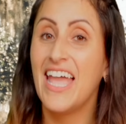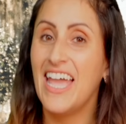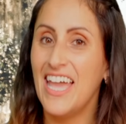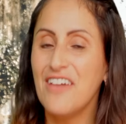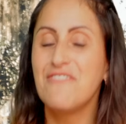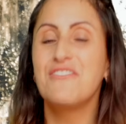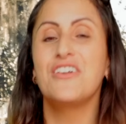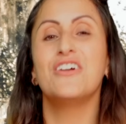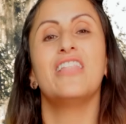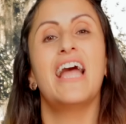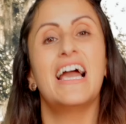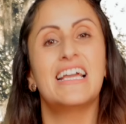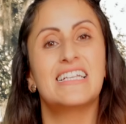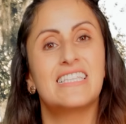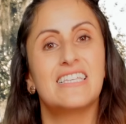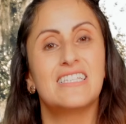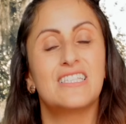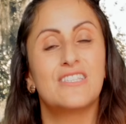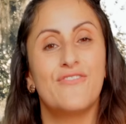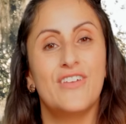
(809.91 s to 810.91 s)
If you like
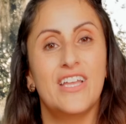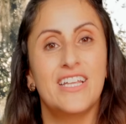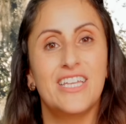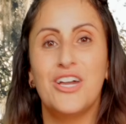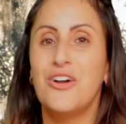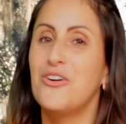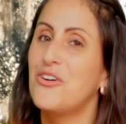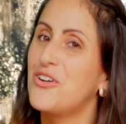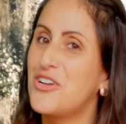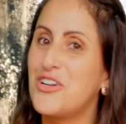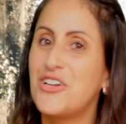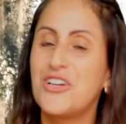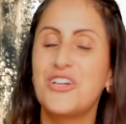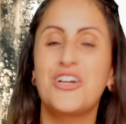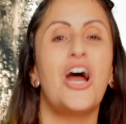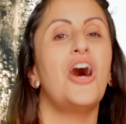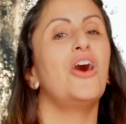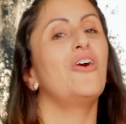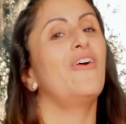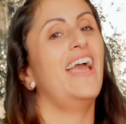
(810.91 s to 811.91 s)
this video,
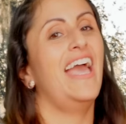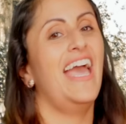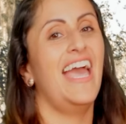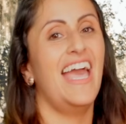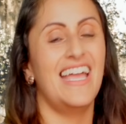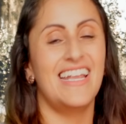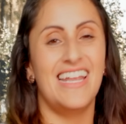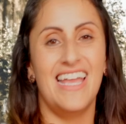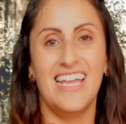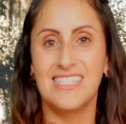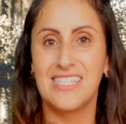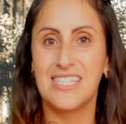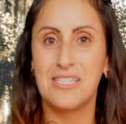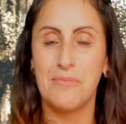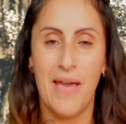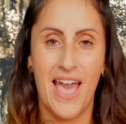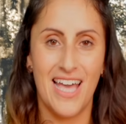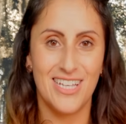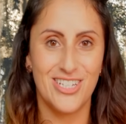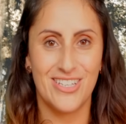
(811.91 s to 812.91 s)
go ahead and
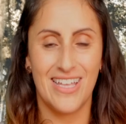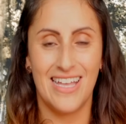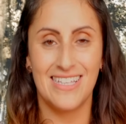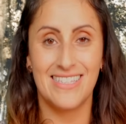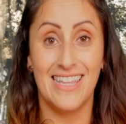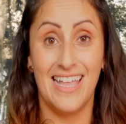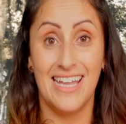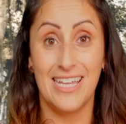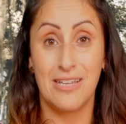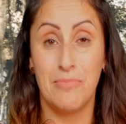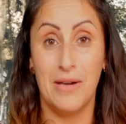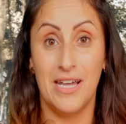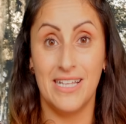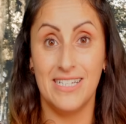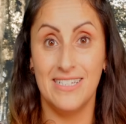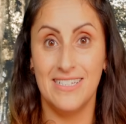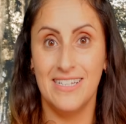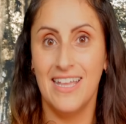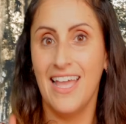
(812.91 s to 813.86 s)
smash that like button